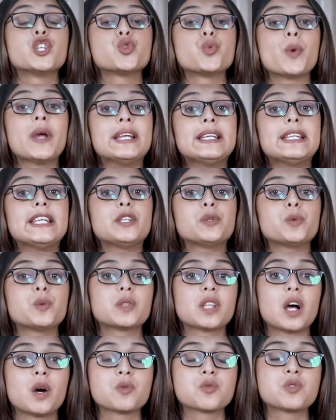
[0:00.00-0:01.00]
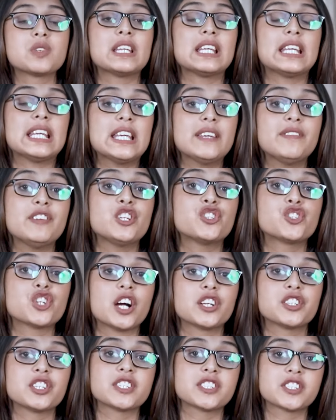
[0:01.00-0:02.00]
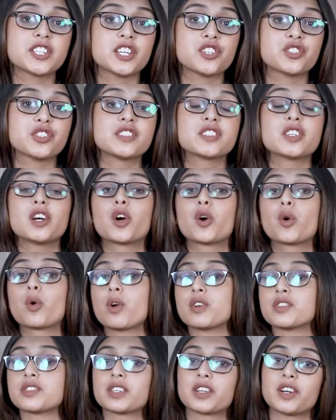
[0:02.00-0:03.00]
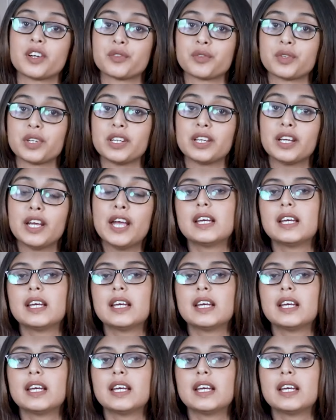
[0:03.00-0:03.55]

22,000 EV charging stations across the country.